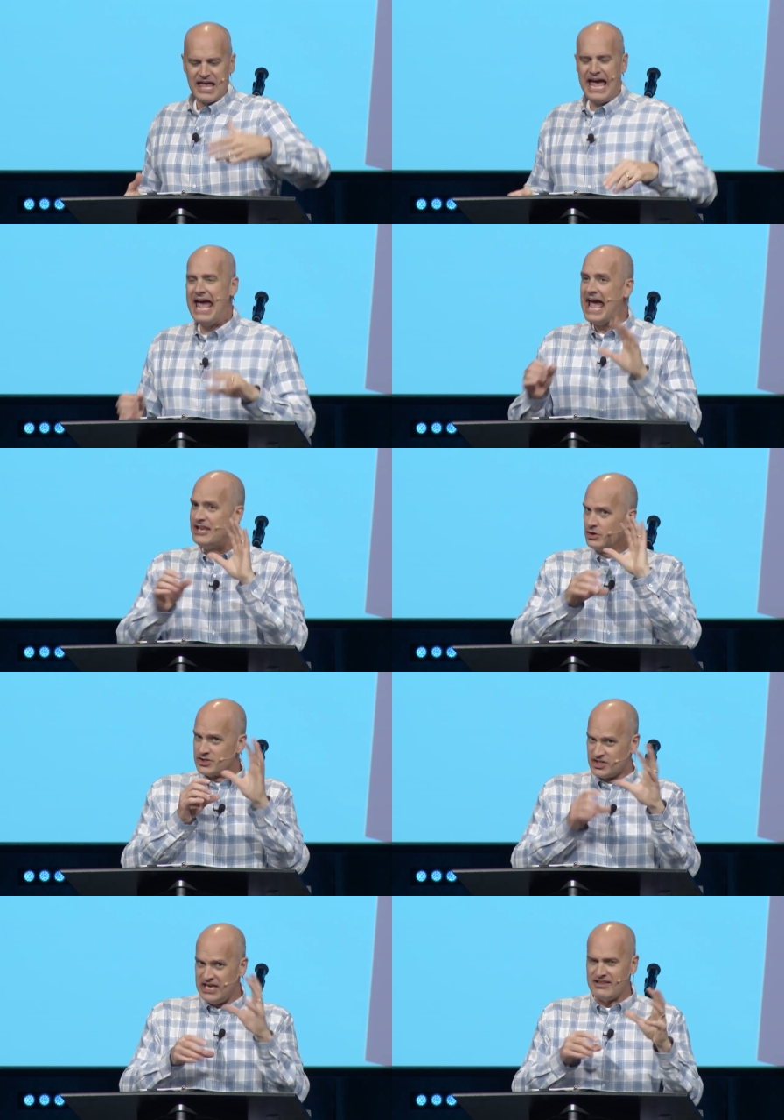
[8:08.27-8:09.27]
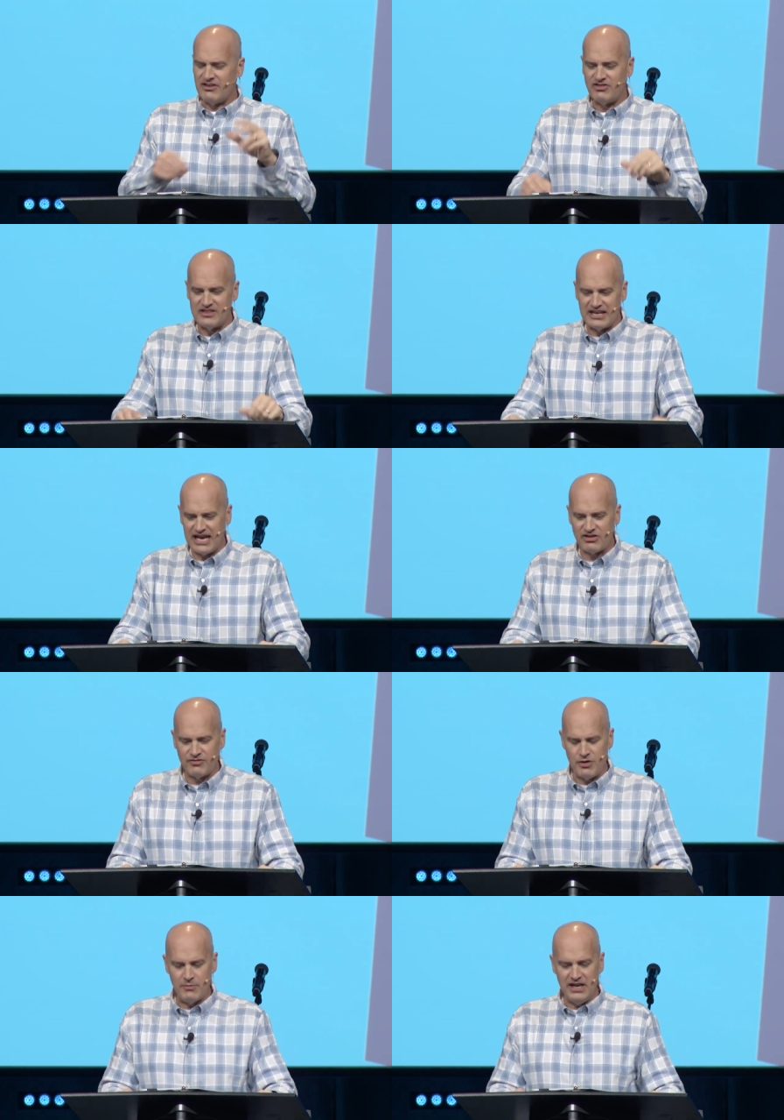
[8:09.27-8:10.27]
And you'll see this in the next
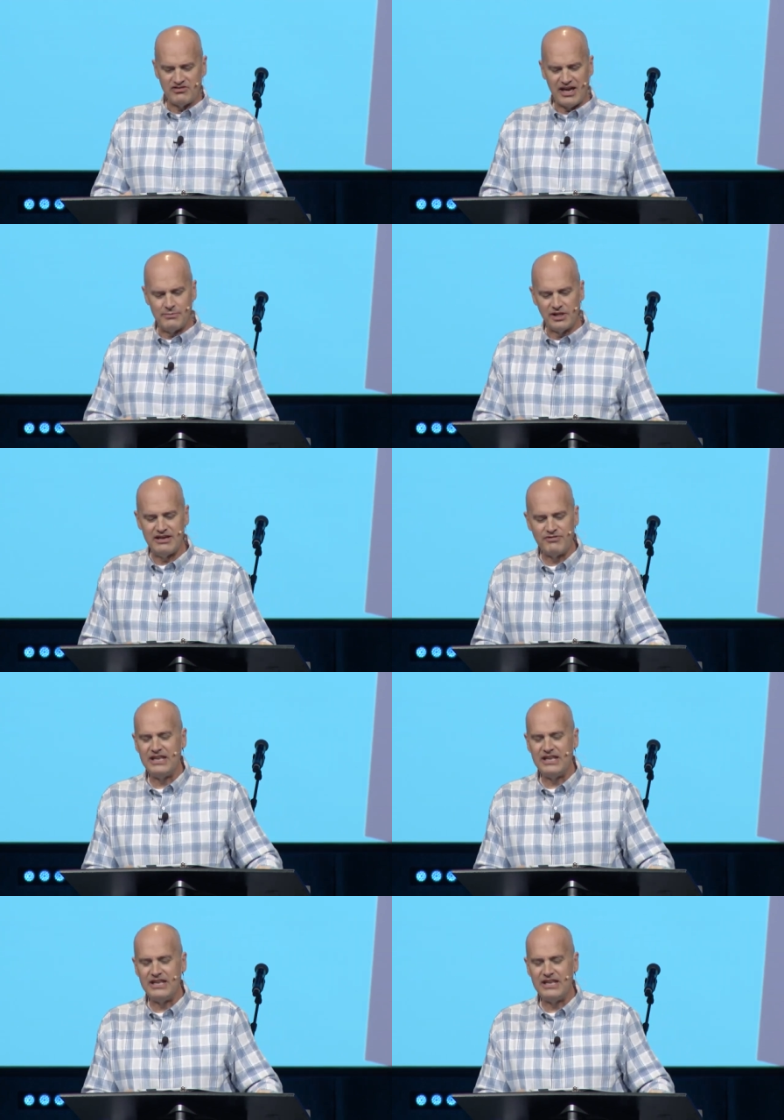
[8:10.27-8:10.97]
few minutes, I believe.